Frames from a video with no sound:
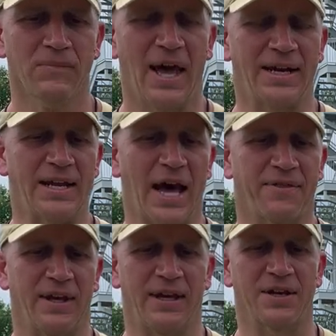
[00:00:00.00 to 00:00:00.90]
I did not
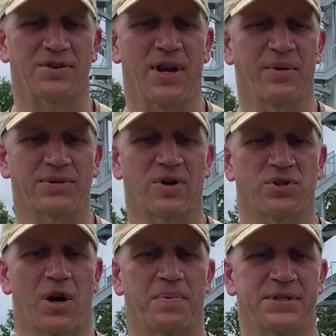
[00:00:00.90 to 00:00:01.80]
think yesterday was our
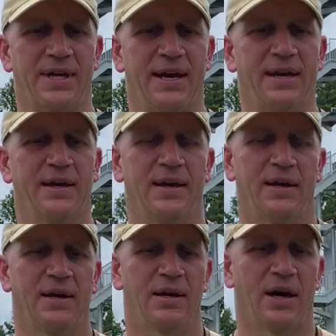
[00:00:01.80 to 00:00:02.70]
sharpest day.
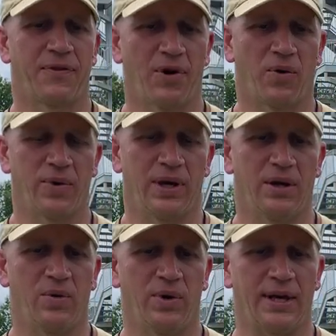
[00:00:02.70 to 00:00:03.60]
I thought
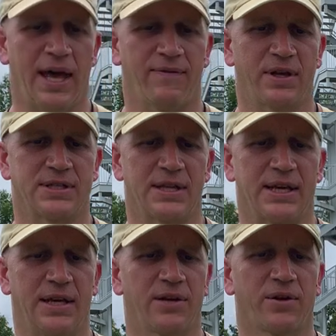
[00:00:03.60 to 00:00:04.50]
we gave in to the
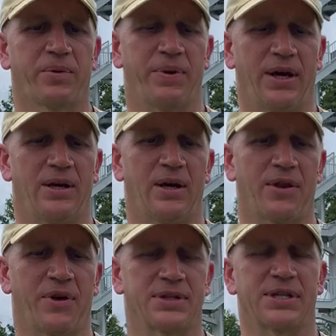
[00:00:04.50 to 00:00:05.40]
heat a little bit. I
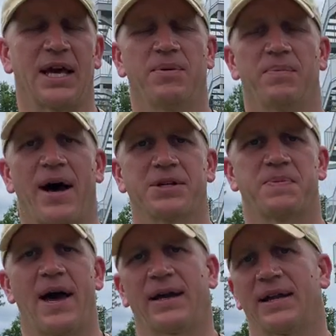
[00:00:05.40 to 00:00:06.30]
thought today we bounced
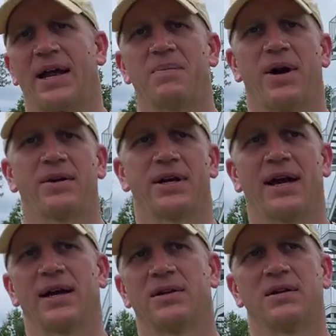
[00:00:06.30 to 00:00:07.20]
back and had a better
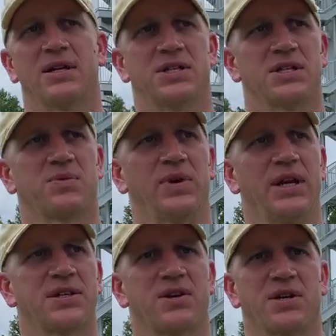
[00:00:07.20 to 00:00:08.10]
day, and it's just we
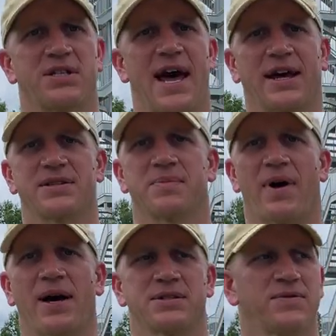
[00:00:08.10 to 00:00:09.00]
need to start stacking some
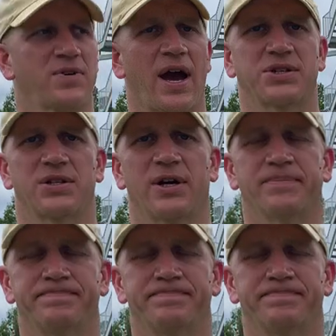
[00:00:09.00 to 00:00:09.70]
positive traction here.